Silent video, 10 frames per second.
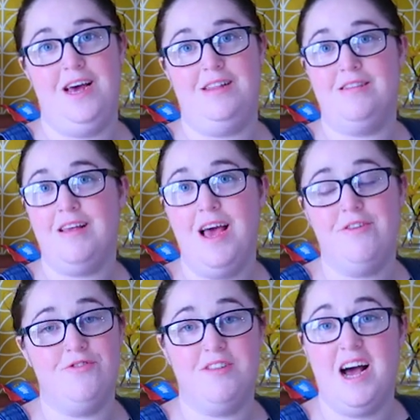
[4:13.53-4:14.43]
and
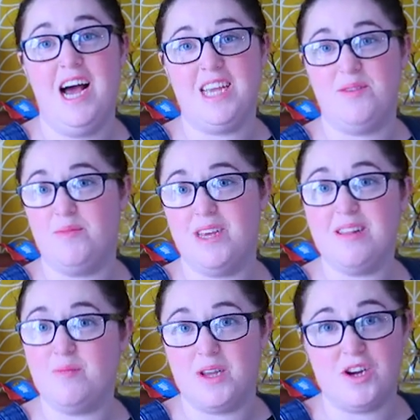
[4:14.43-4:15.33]
every time
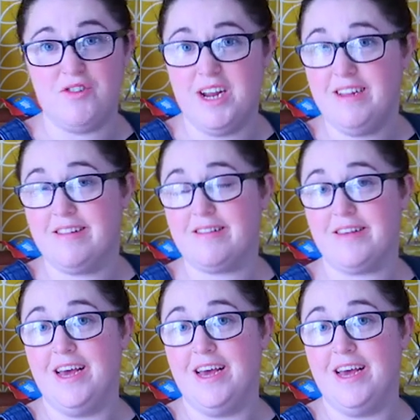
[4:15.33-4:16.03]
it's been great.